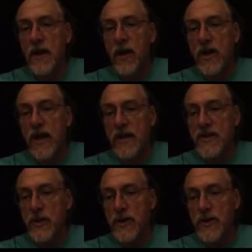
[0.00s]
Okay,
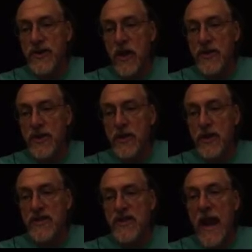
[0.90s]
so you saw two
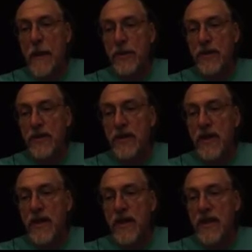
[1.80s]
things happen.
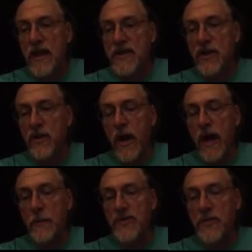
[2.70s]
The
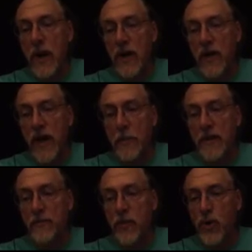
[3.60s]
histogram swelled up
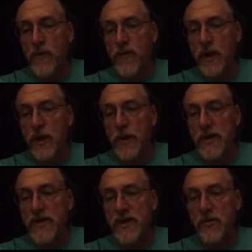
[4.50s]
and moved a little
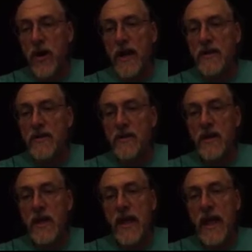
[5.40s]
bit to the right,
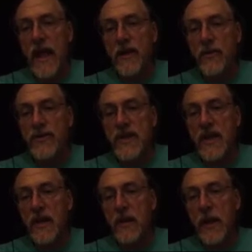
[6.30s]
and you
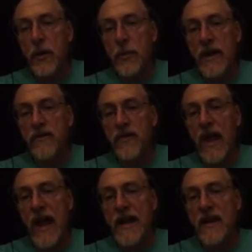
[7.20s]
see a little bit of
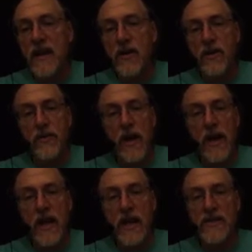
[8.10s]
light here on the
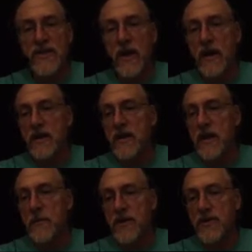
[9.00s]
right-hand side of the
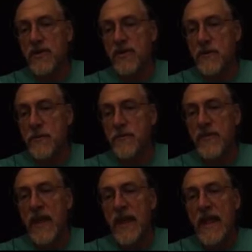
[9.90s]
image.
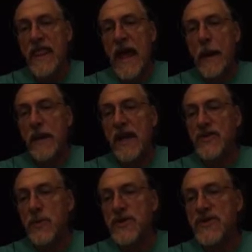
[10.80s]
That
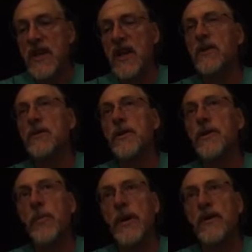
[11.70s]
means we're seeing a
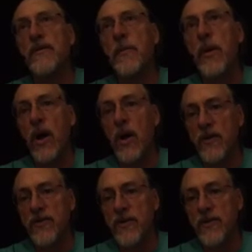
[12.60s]
little bit of the
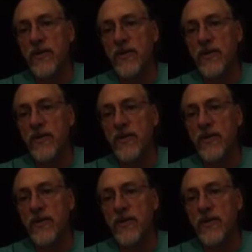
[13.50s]
pulse.